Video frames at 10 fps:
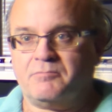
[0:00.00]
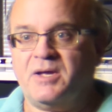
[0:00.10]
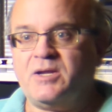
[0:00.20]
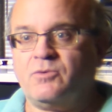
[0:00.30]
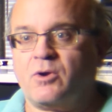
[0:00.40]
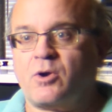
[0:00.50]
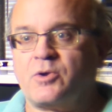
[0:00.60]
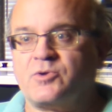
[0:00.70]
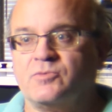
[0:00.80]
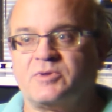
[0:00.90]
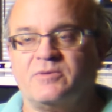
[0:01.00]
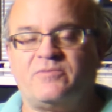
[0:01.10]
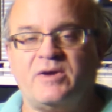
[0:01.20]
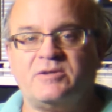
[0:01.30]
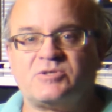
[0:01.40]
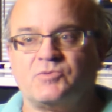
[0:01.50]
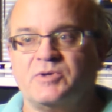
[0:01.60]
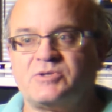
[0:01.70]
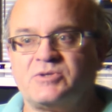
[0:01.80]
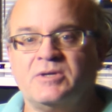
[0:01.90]
Many will argue that the phase
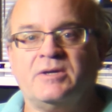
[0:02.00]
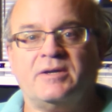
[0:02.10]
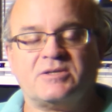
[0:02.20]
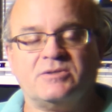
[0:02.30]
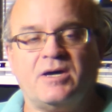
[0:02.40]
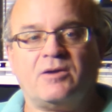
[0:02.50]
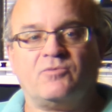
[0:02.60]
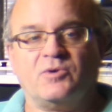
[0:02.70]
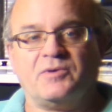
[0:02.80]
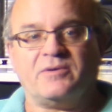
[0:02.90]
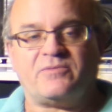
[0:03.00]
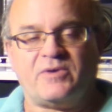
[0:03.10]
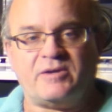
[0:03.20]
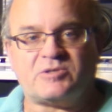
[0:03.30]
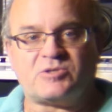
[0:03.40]
switch is not really a phase